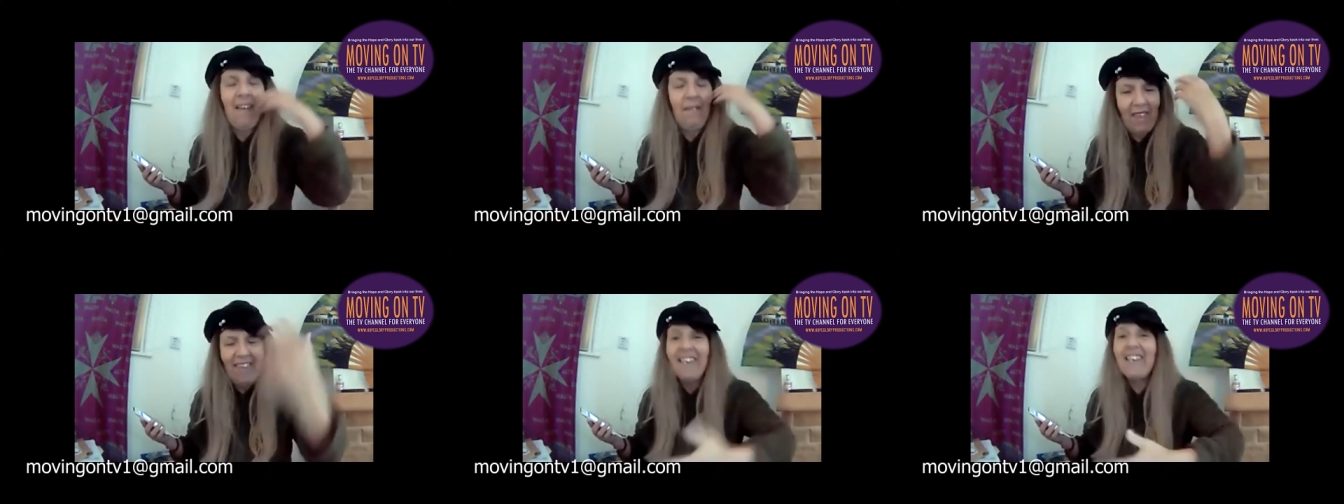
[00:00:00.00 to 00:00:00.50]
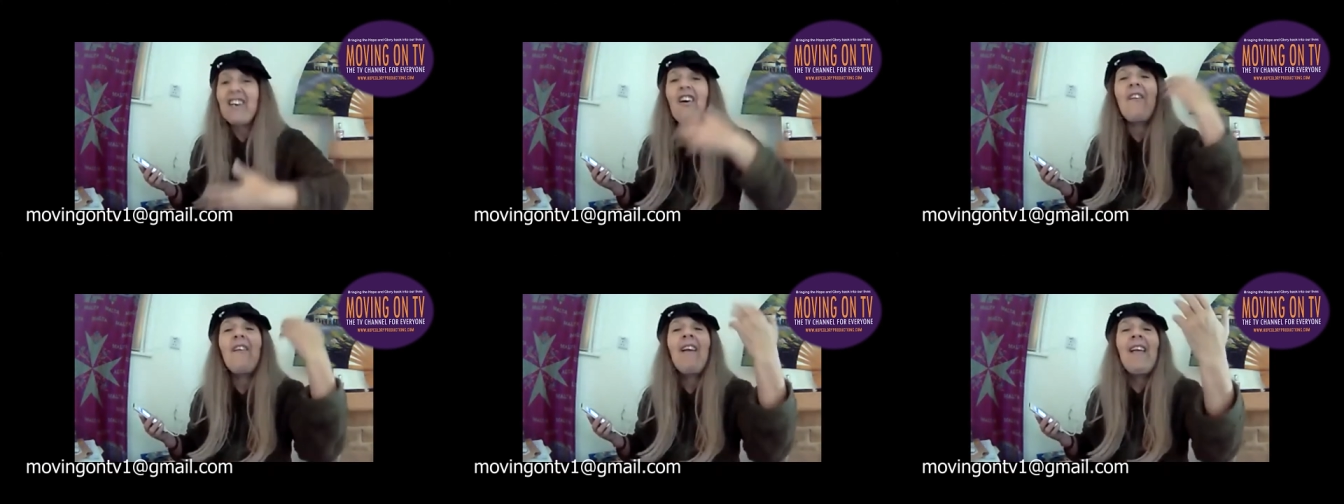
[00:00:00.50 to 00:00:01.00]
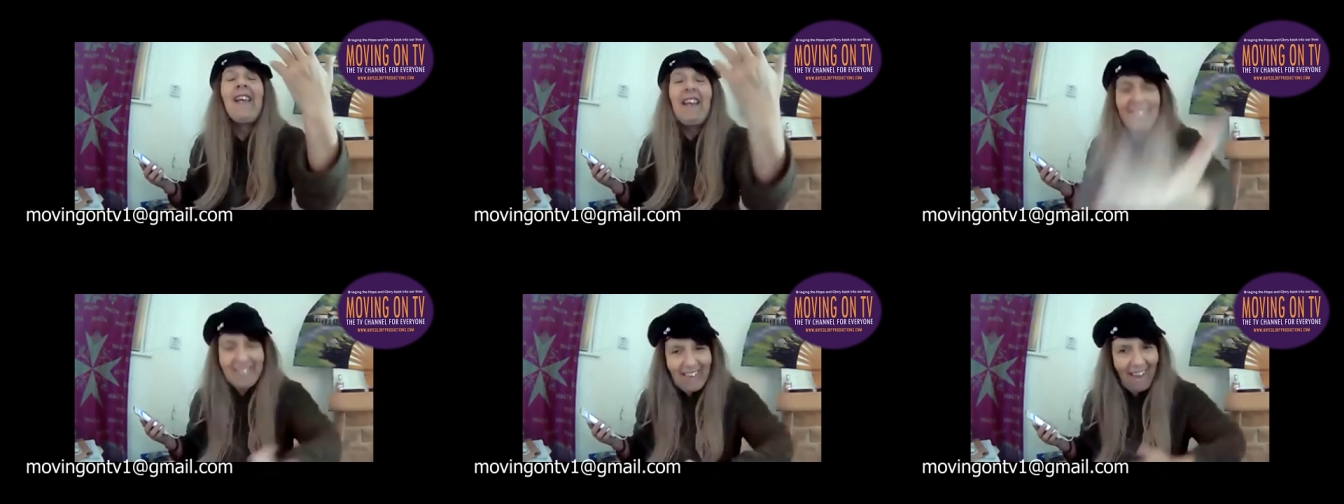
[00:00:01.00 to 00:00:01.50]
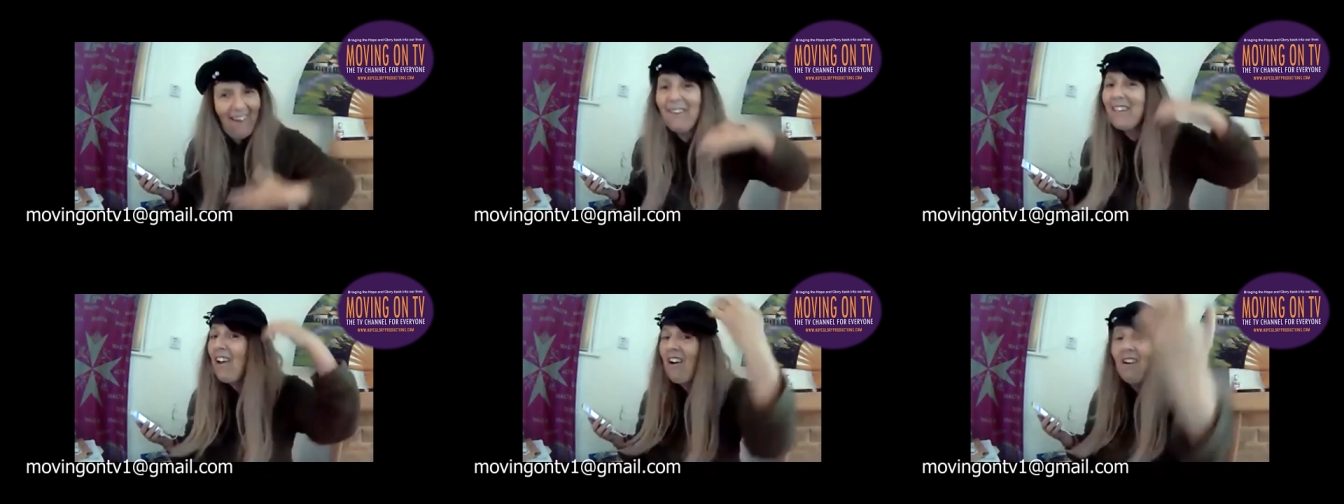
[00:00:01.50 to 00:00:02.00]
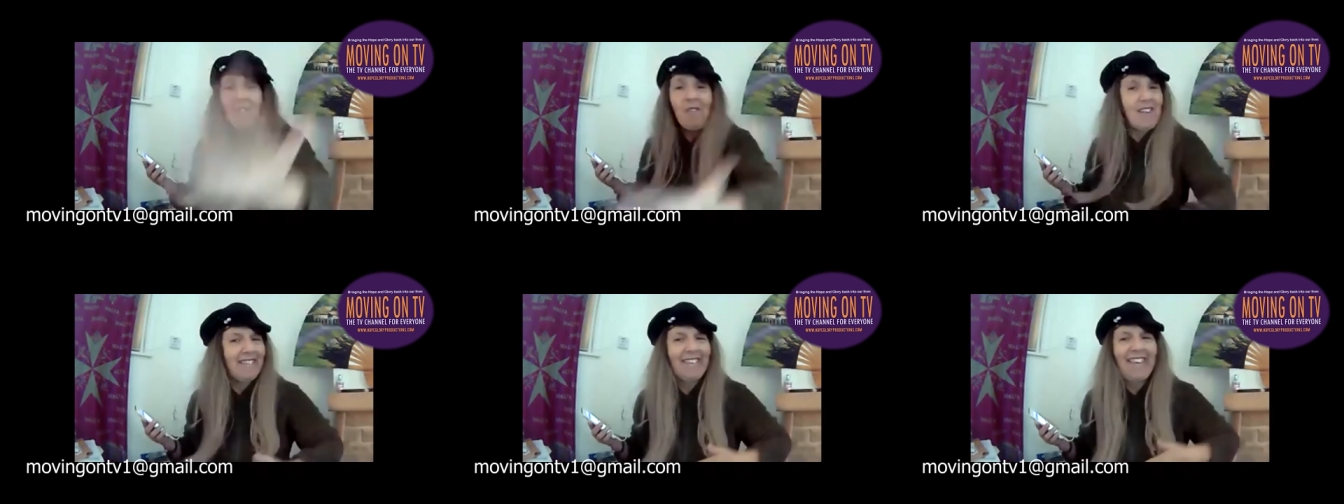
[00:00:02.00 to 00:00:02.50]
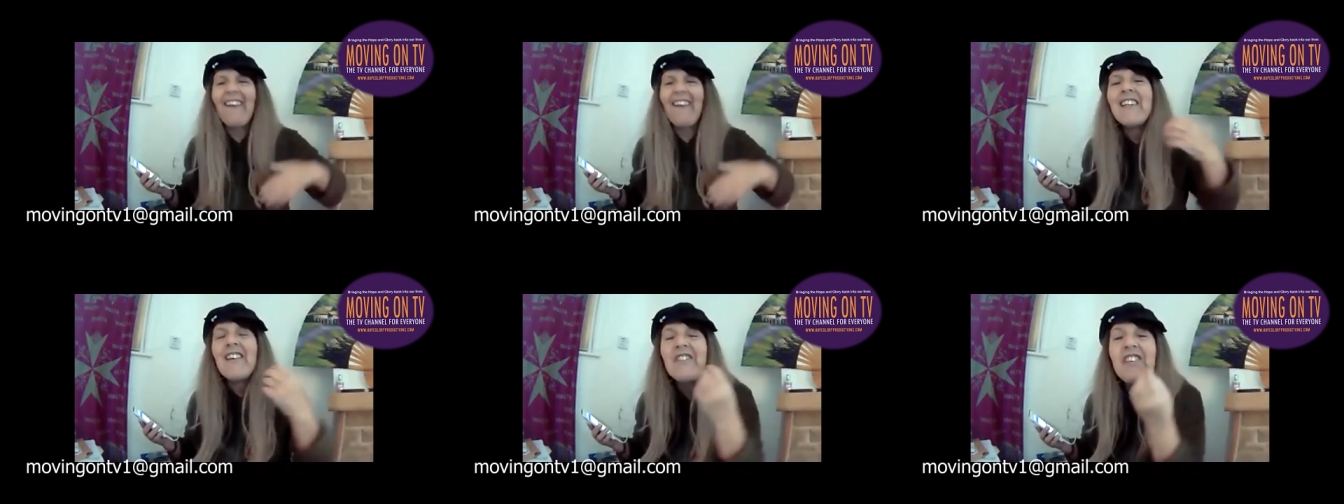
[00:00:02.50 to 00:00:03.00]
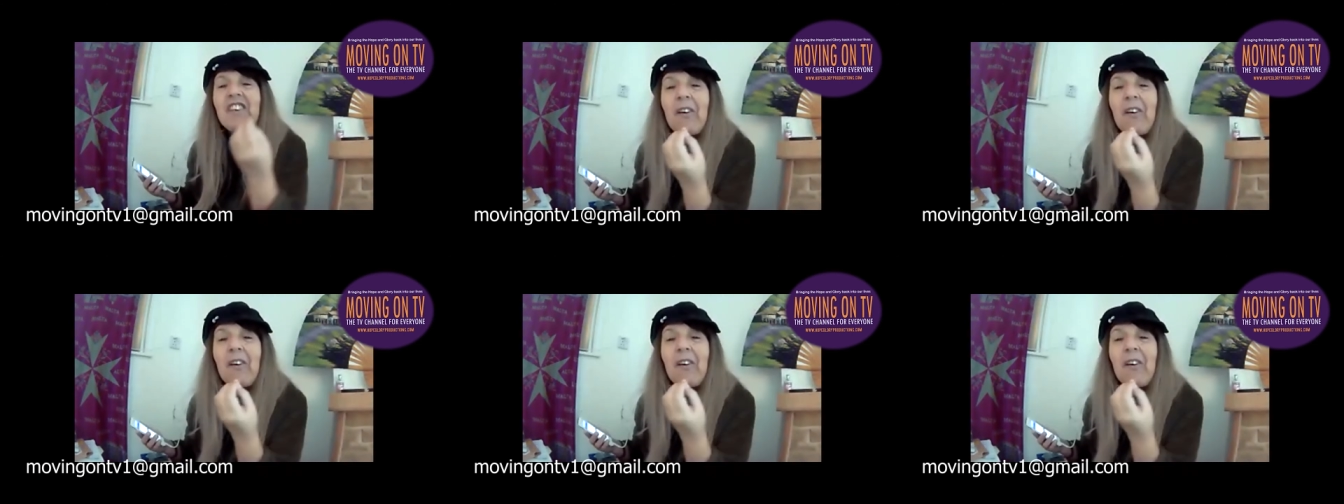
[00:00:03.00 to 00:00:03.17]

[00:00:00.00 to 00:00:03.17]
And the ego is carrying on, it's carrying on.